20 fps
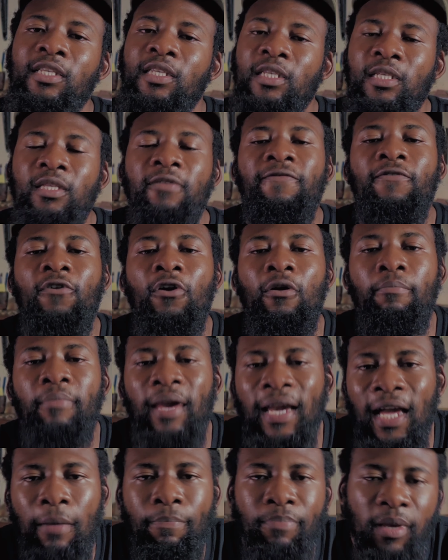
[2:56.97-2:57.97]
64
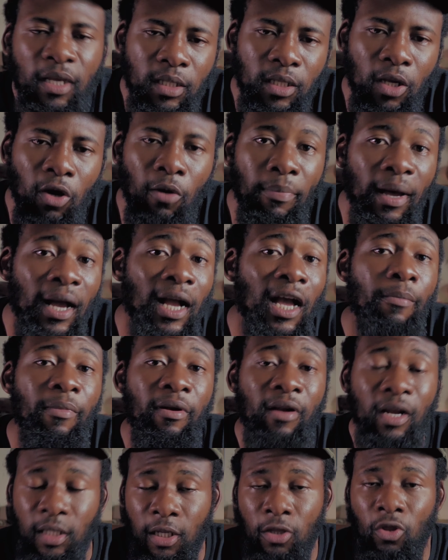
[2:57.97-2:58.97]
megapixel back
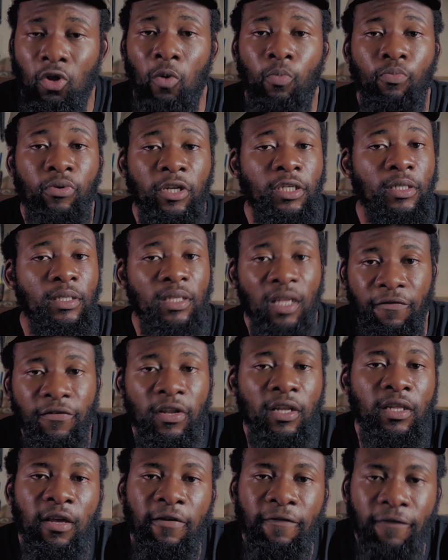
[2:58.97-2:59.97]
camera setup, which is
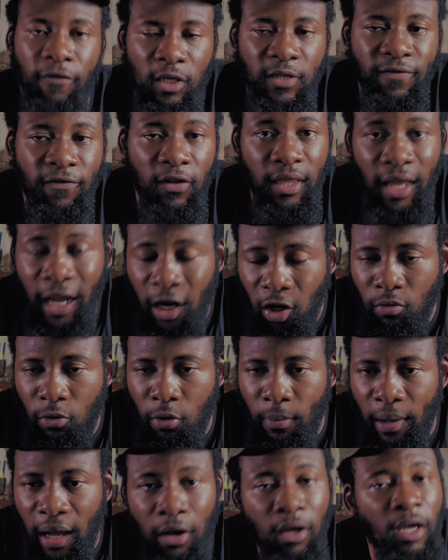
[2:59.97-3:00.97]
definitely a first for TECNO
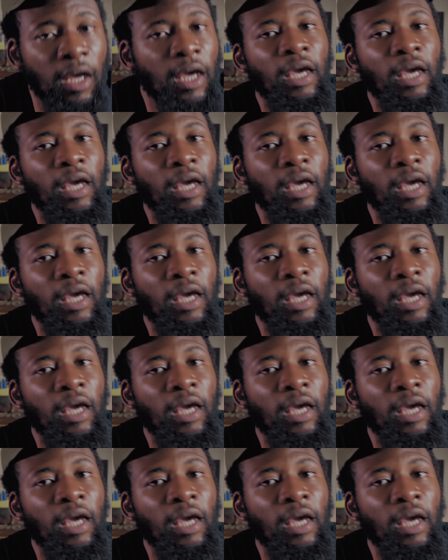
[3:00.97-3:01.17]
Mobile.